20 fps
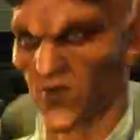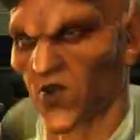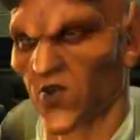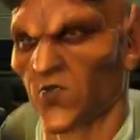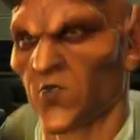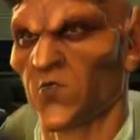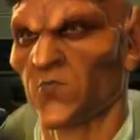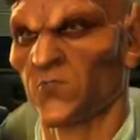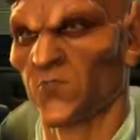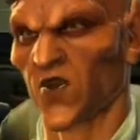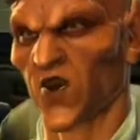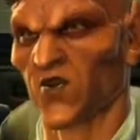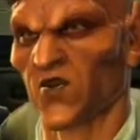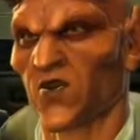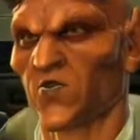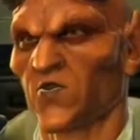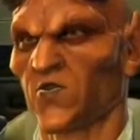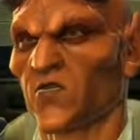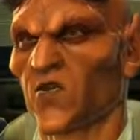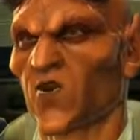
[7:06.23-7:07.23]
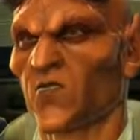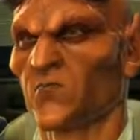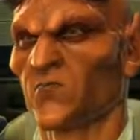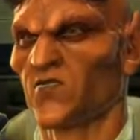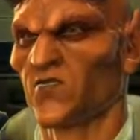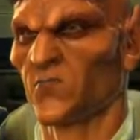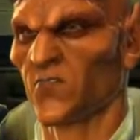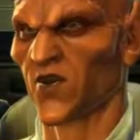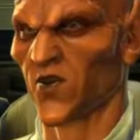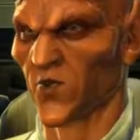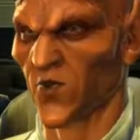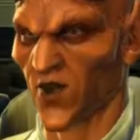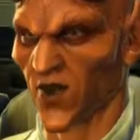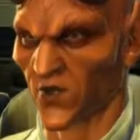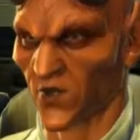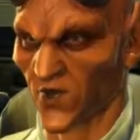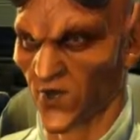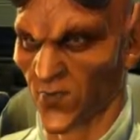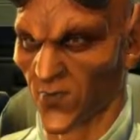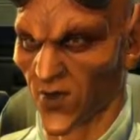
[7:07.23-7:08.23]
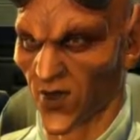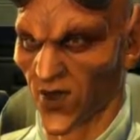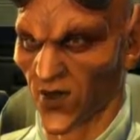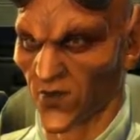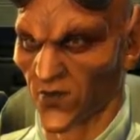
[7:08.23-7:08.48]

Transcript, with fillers: Ah, they're your basic schlubs, big wedge-shaped